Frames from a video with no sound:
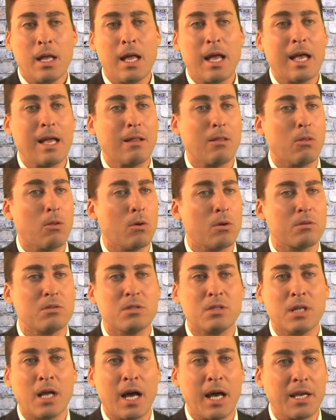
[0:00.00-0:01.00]
It
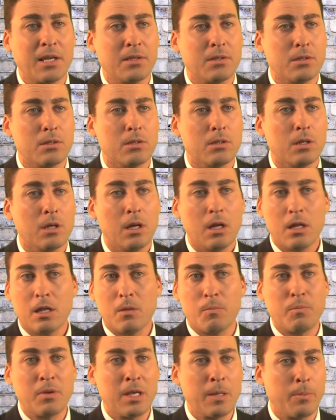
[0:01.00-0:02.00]
looks nice, the
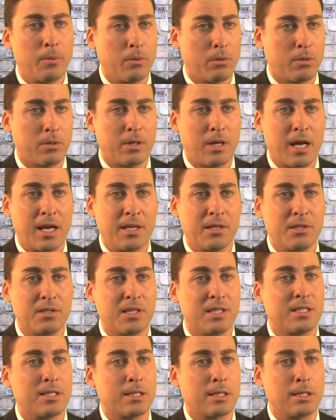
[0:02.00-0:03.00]
people are nice,
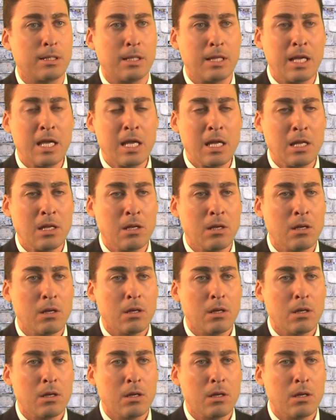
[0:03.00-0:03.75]
it's clean.